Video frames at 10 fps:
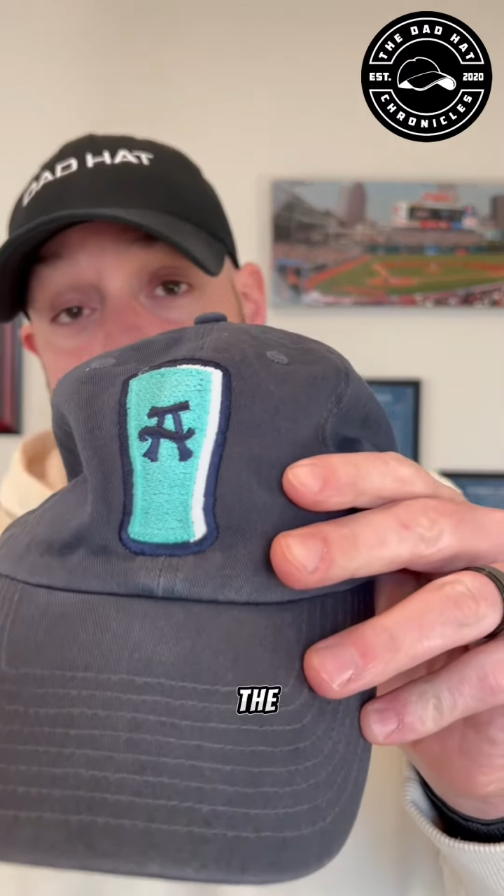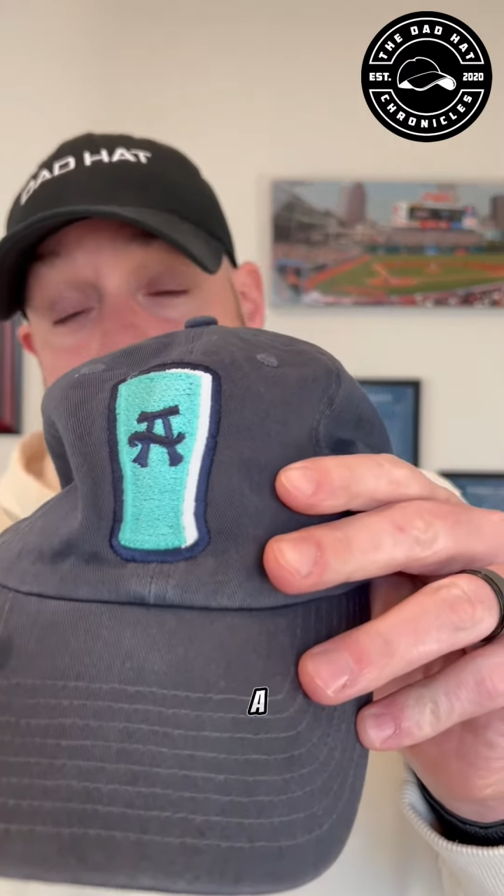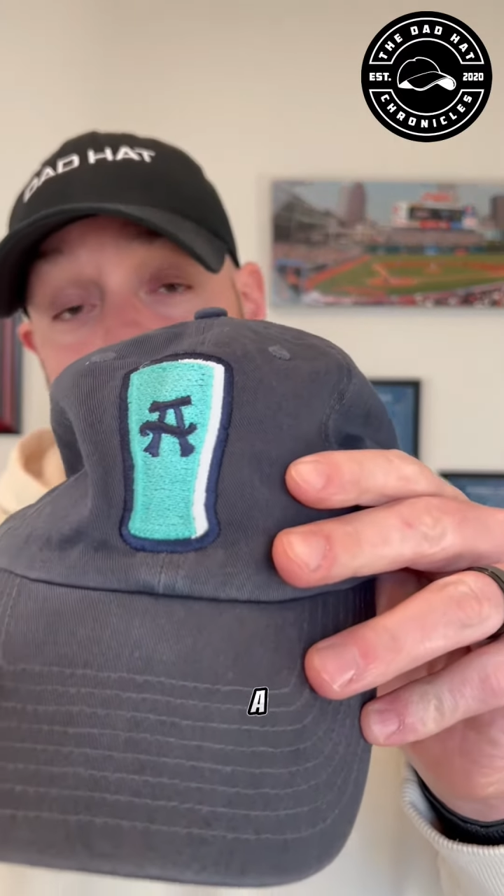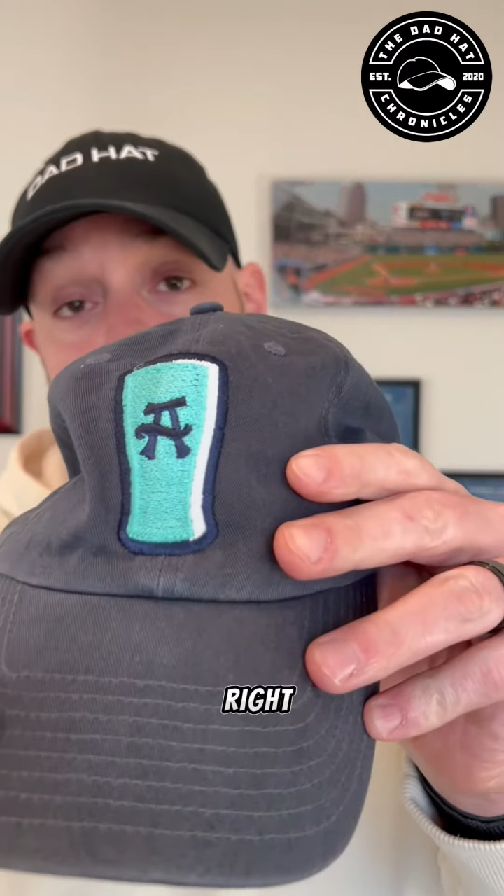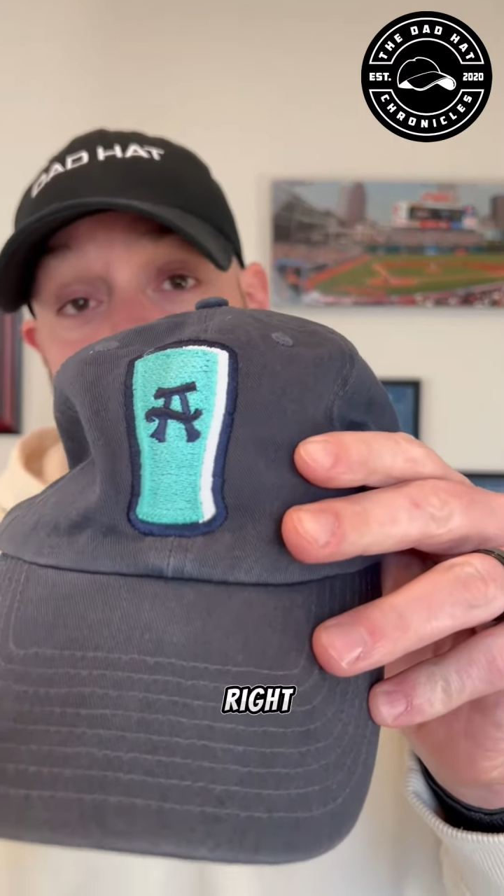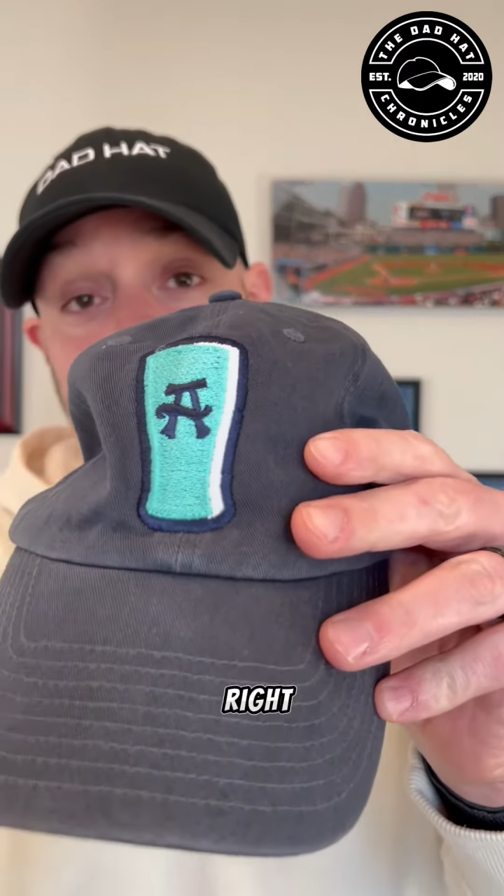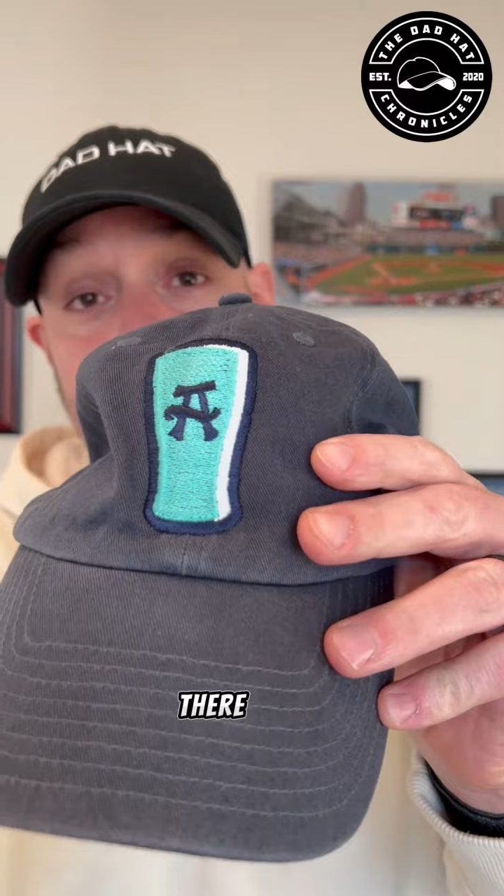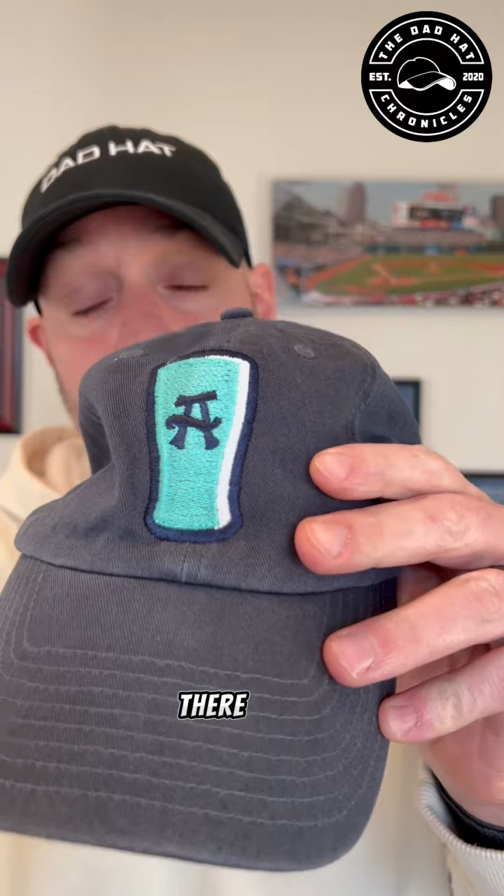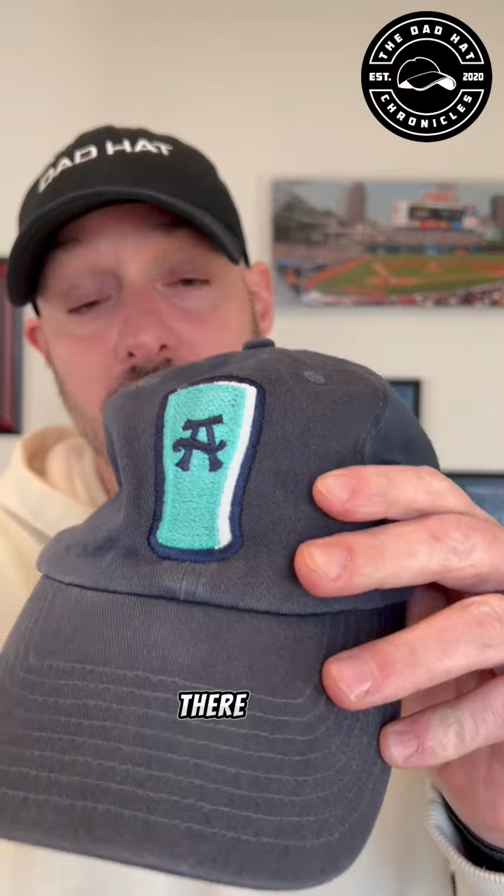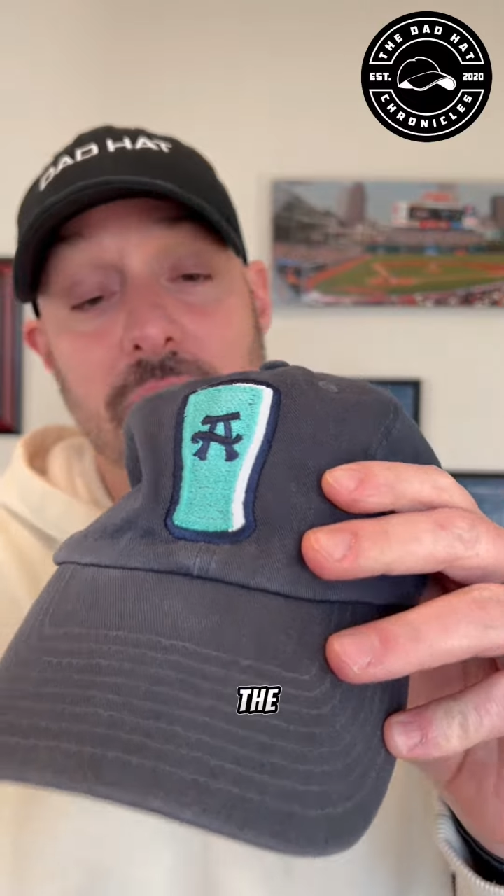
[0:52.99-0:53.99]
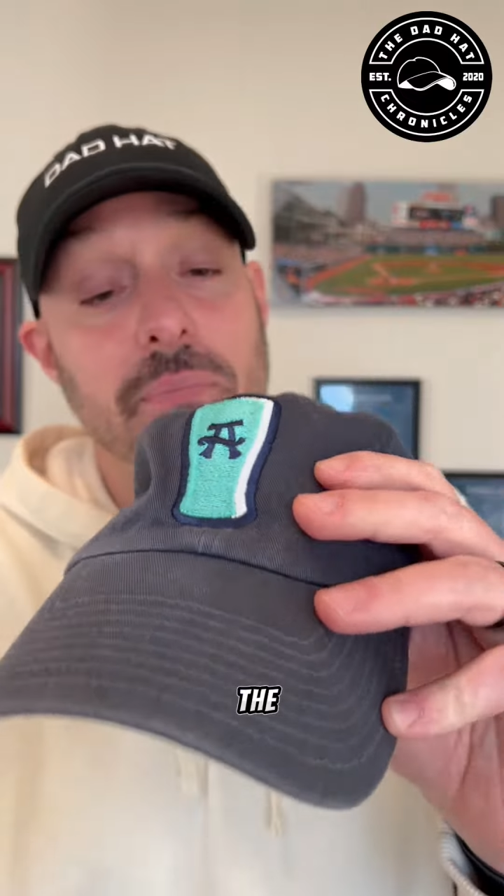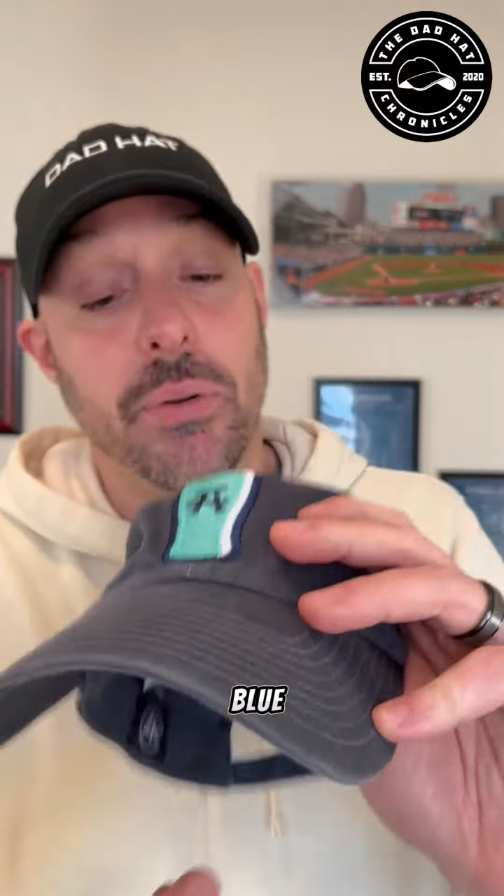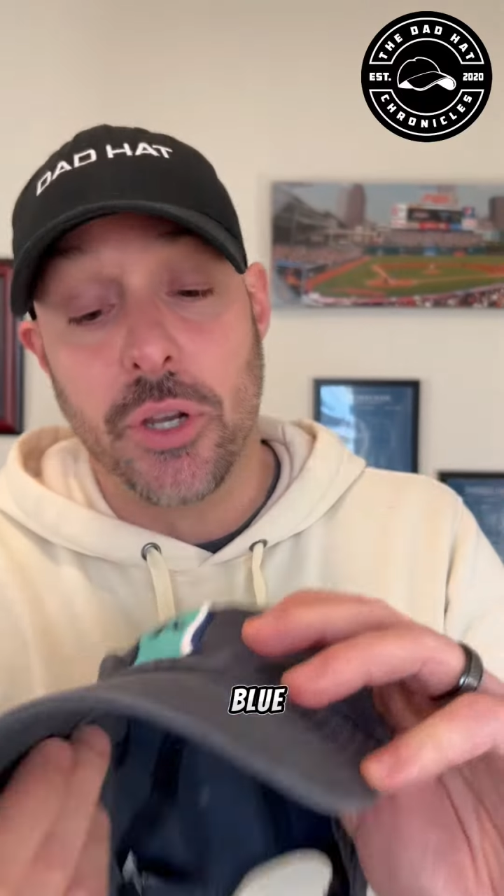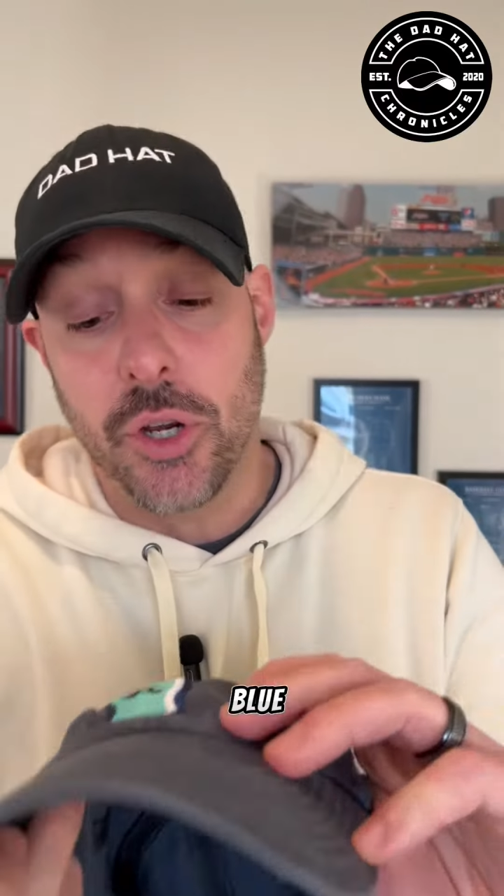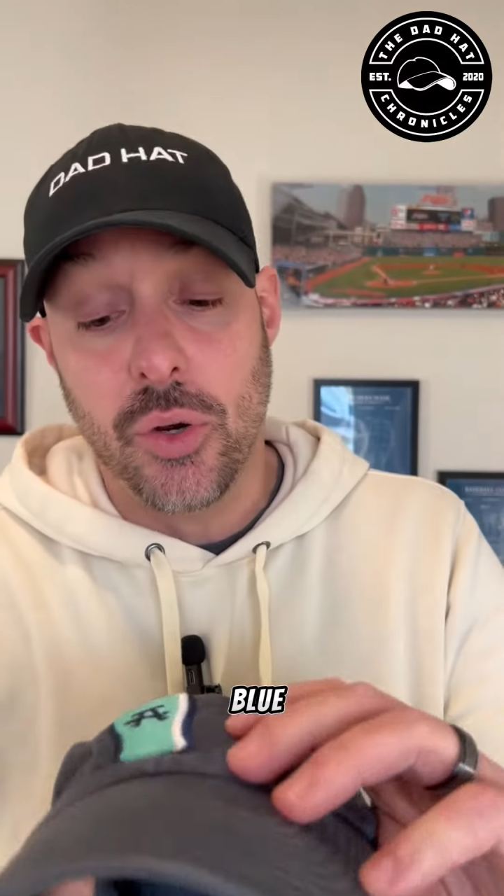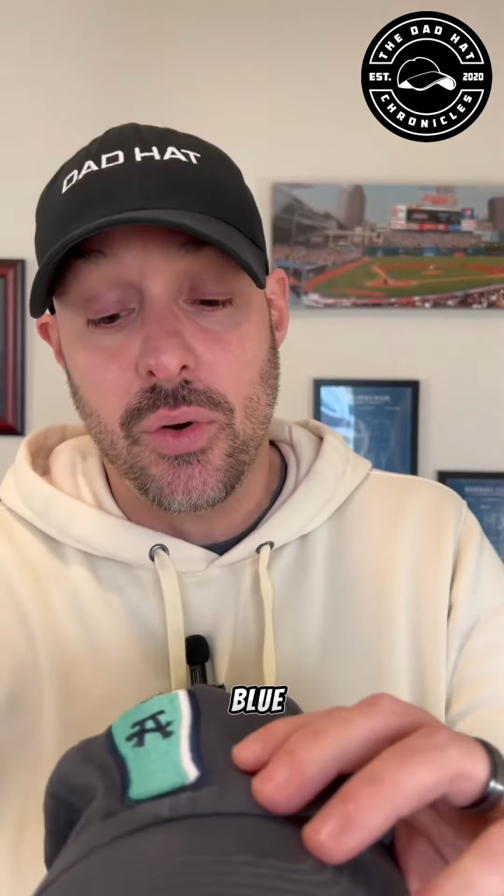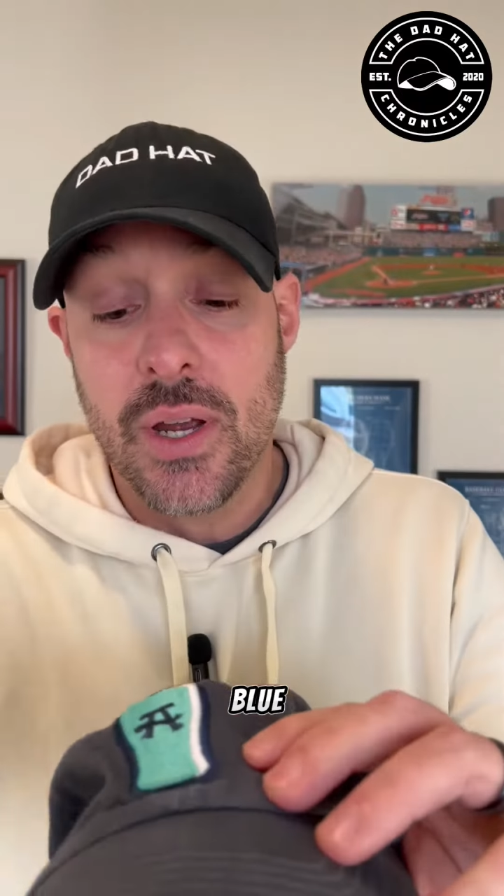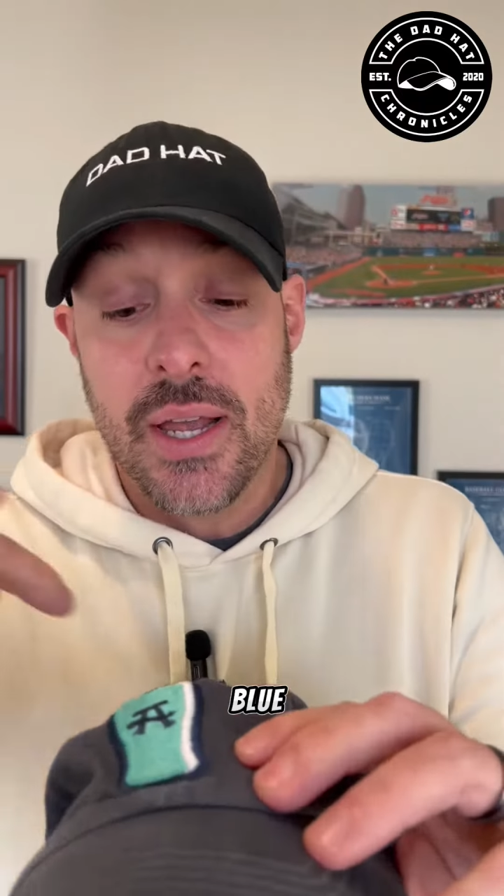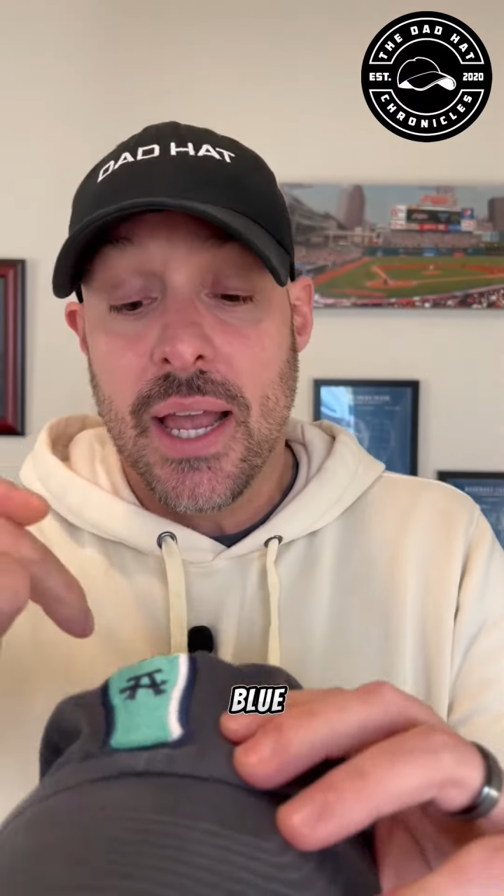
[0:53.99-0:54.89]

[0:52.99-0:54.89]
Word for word: A right there, the blue,